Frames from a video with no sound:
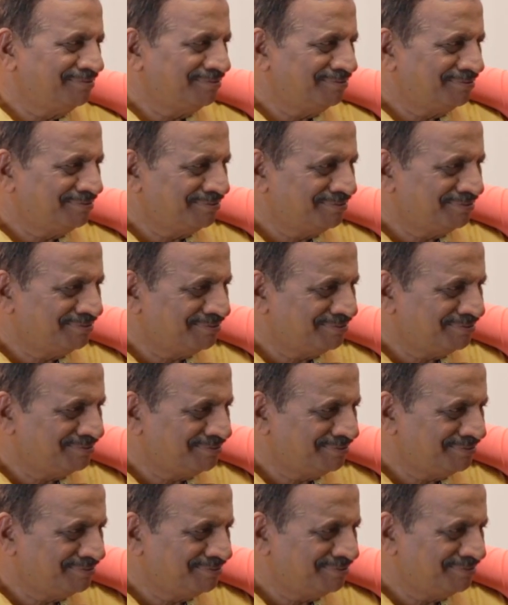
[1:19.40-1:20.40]

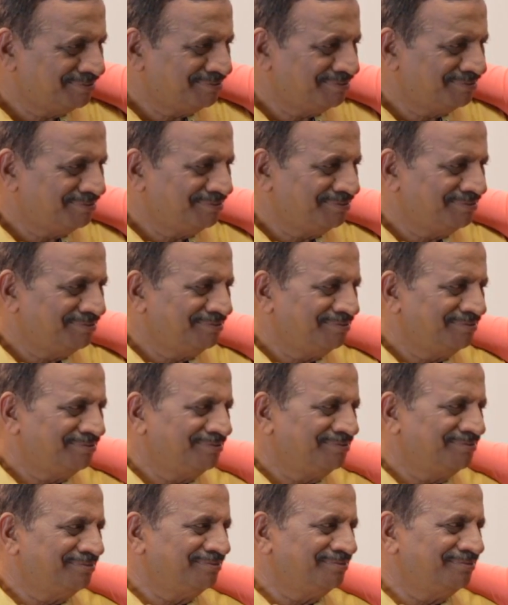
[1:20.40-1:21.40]

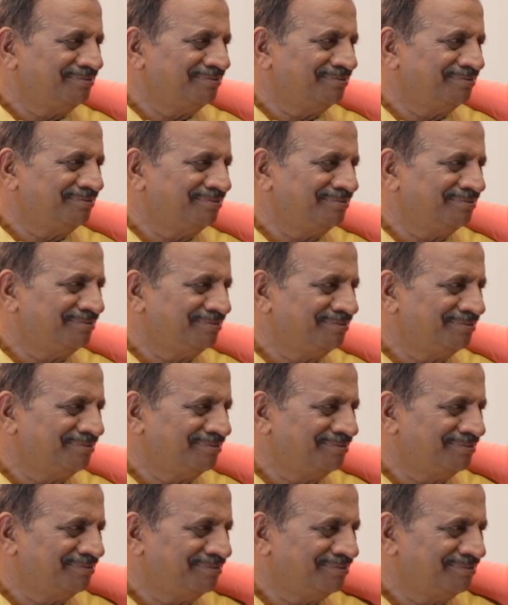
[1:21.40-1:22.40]

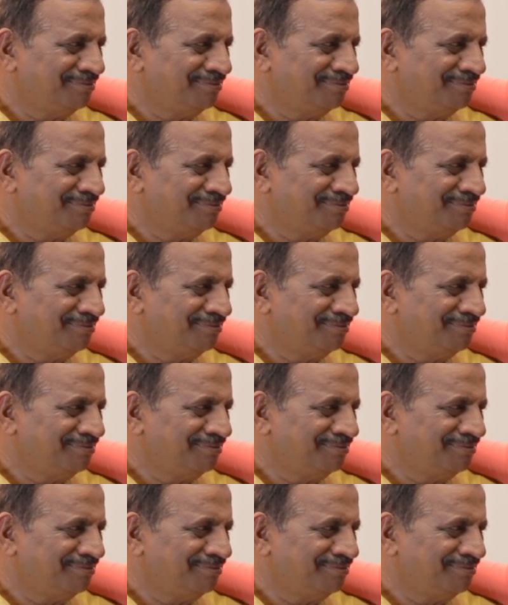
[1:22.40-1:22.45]
(not speaking)